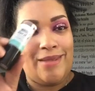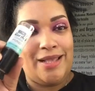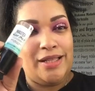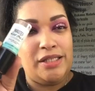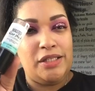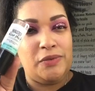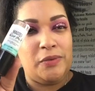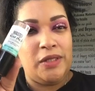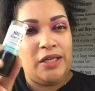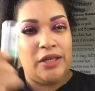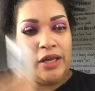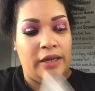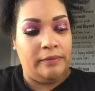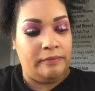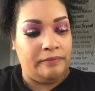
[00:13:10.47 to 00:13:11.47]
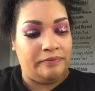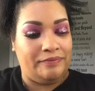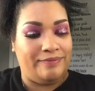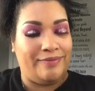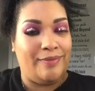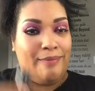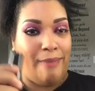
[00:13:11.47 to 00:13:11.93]
This is really good.
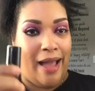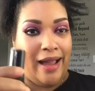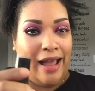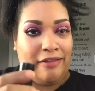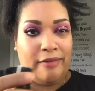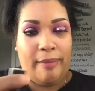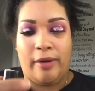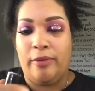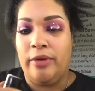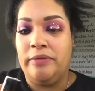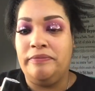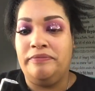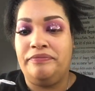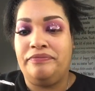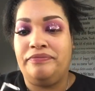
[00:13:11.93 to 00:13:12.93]
MAC has a better one.